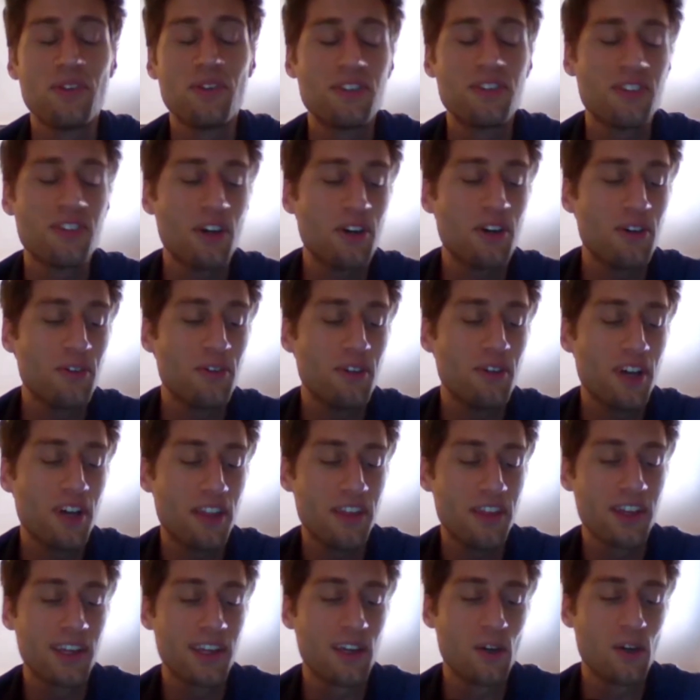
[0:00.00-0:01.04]
So
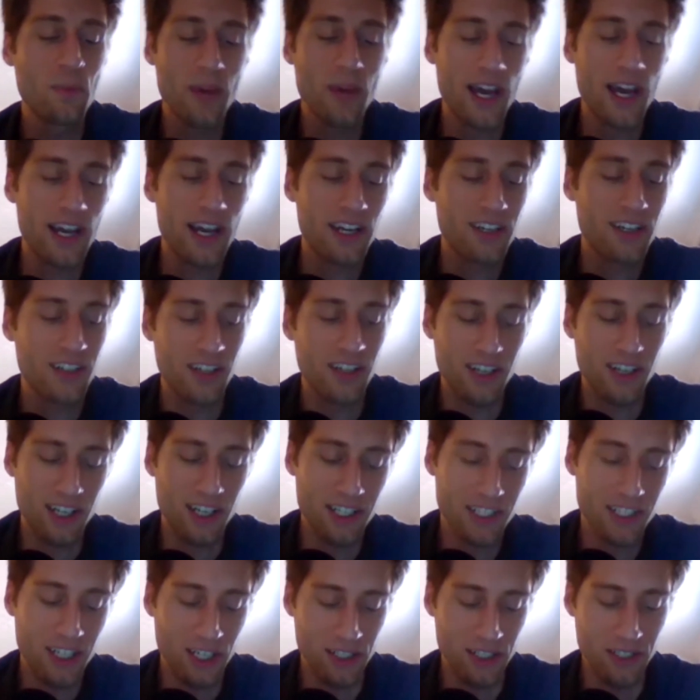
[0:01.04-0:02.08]
thinking back
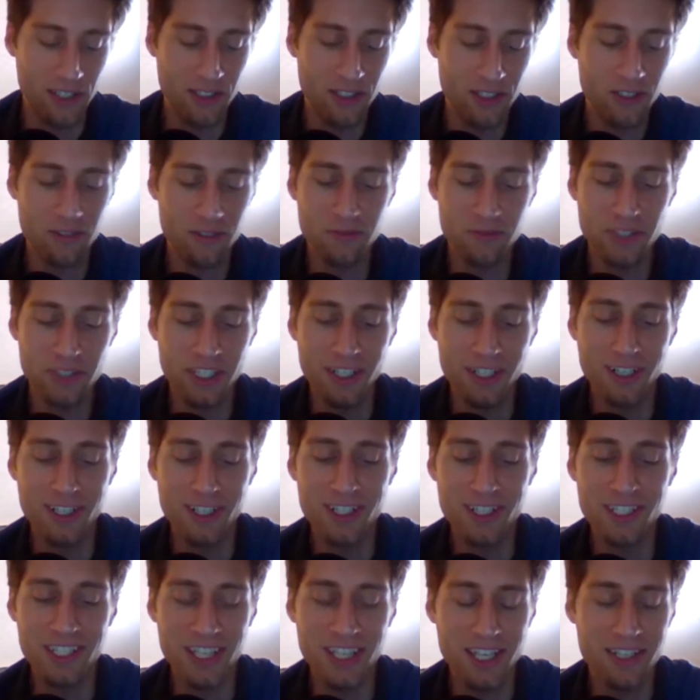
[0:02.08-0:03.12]
on kind of your career
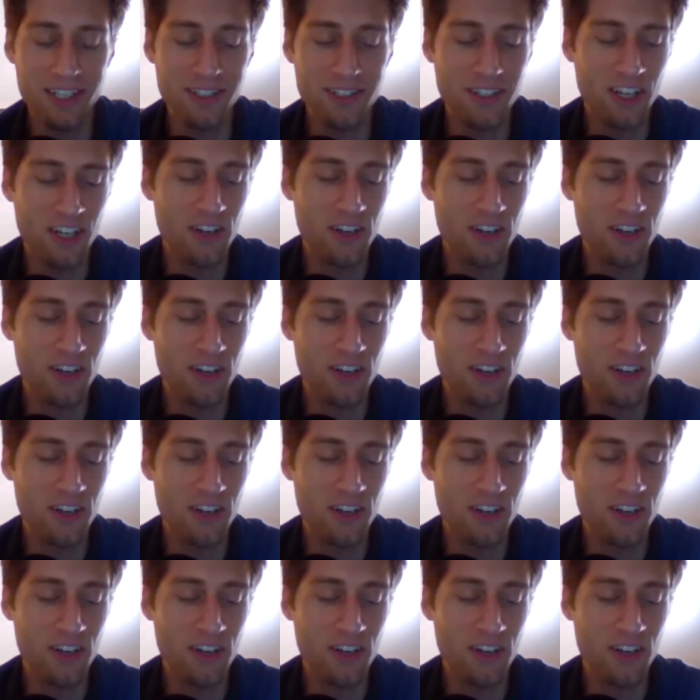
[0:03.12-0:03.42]
and